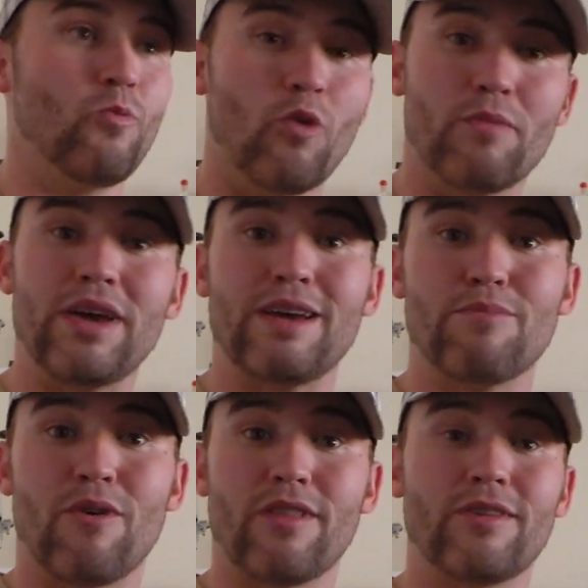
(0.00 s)
want to make
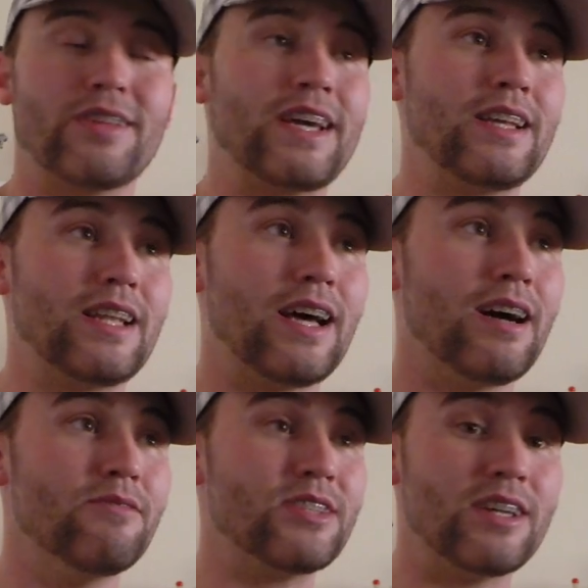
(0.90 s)
it part of their daily
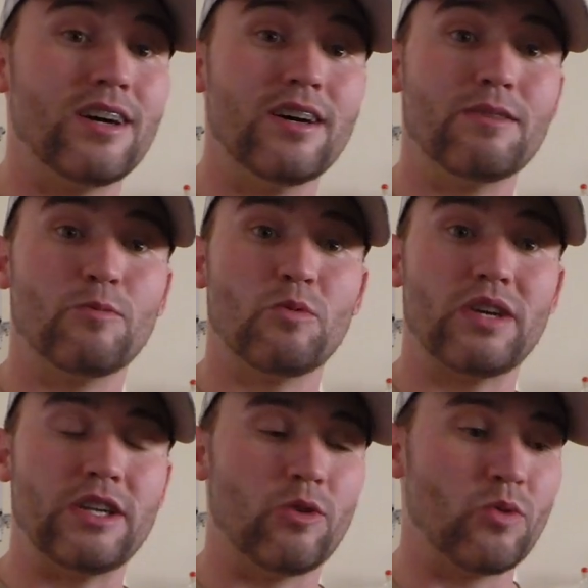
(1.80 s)
lives.
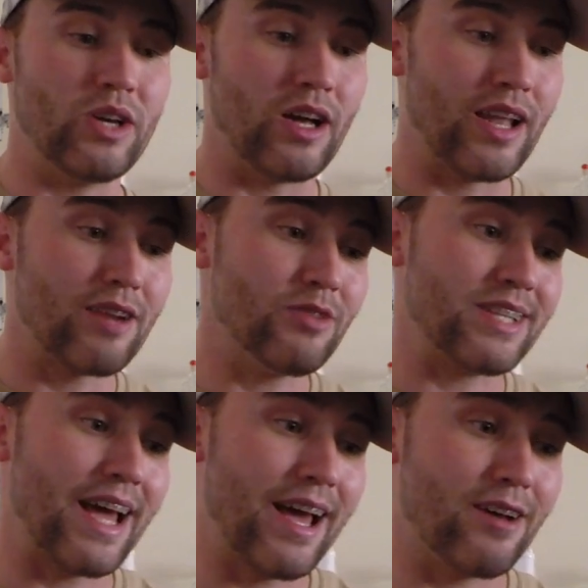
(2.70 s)
A lot of
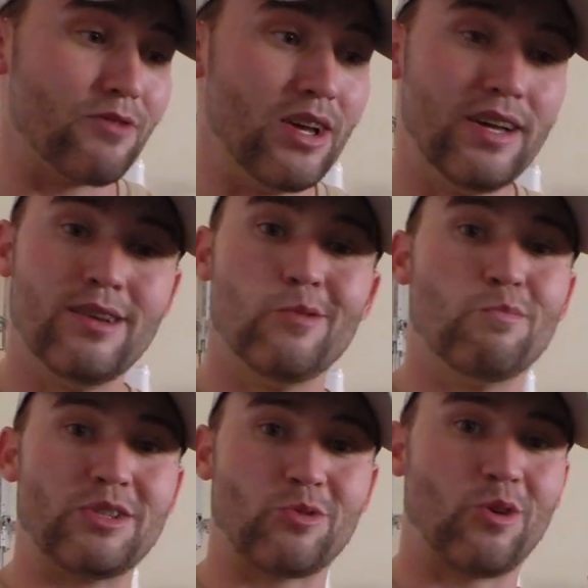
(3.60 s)
us have
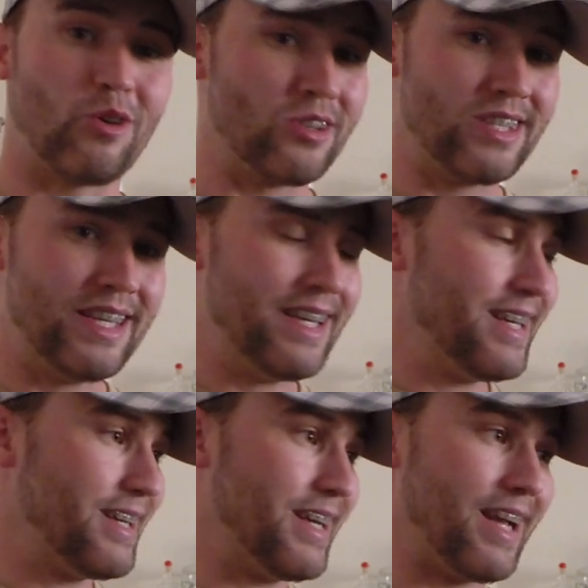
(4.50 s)
muscle cars
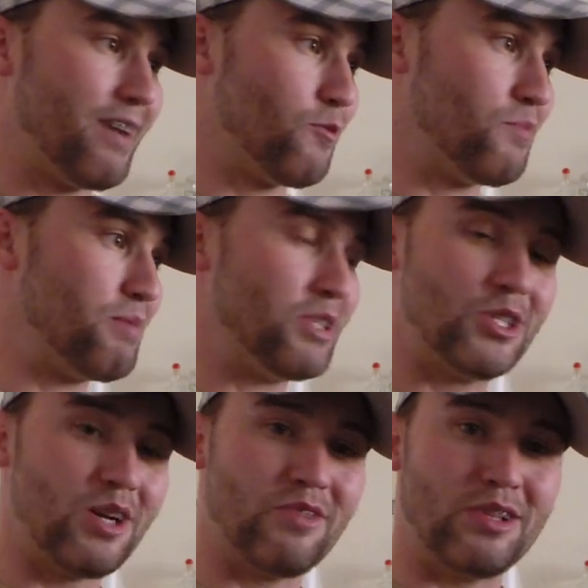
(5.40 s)
and have them maybe
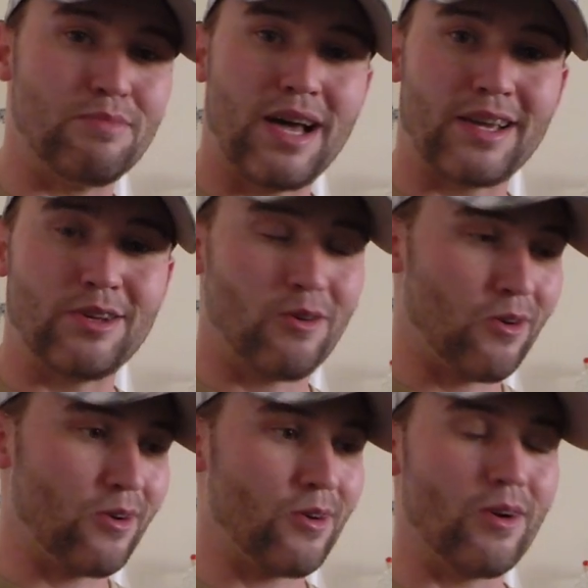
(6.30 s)
shoved in the
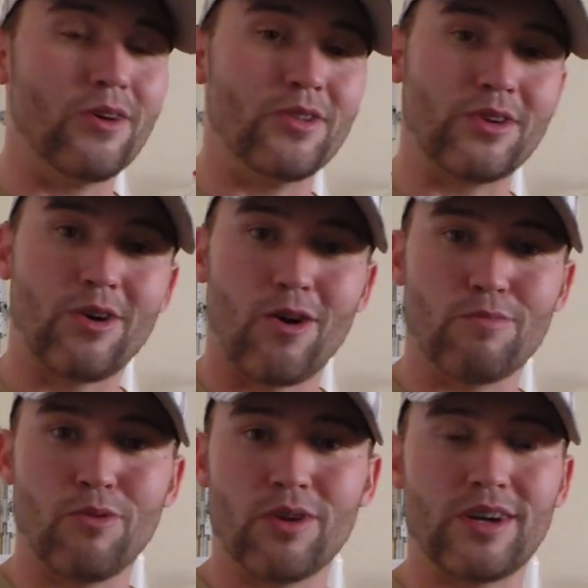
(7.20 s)
backyard or under the
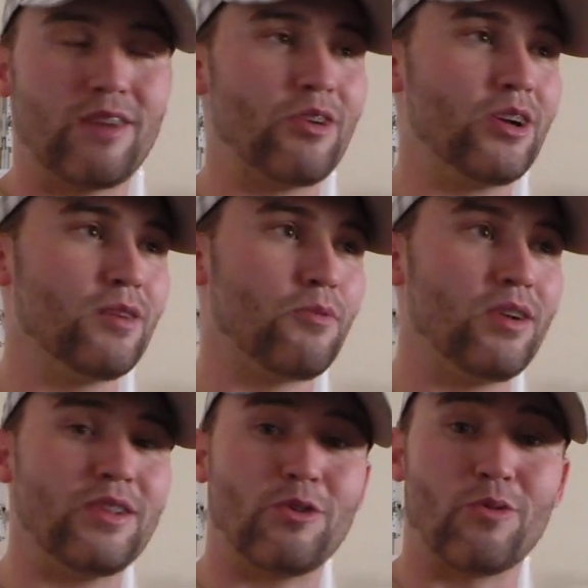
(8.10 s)
carport covered up or
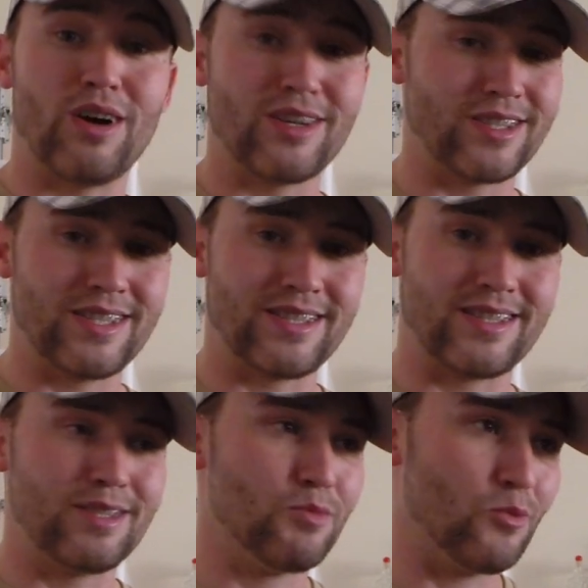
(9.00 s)
in the garage
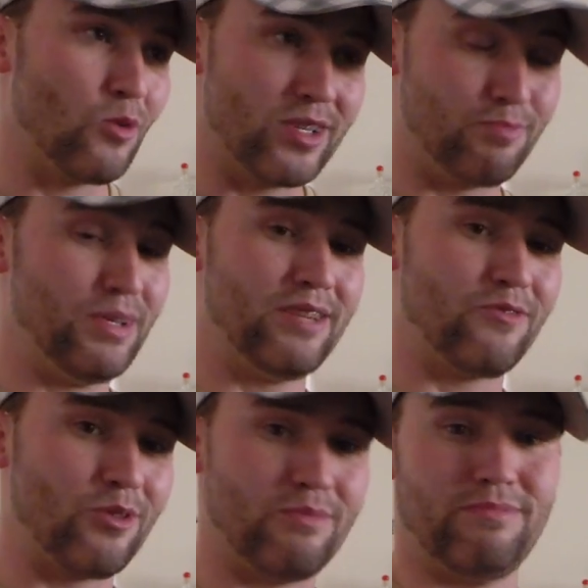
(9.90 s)
disassembled where it's been
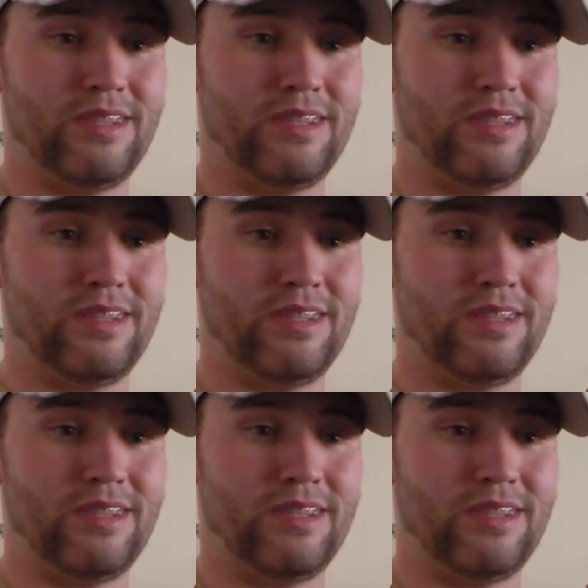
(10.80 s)
for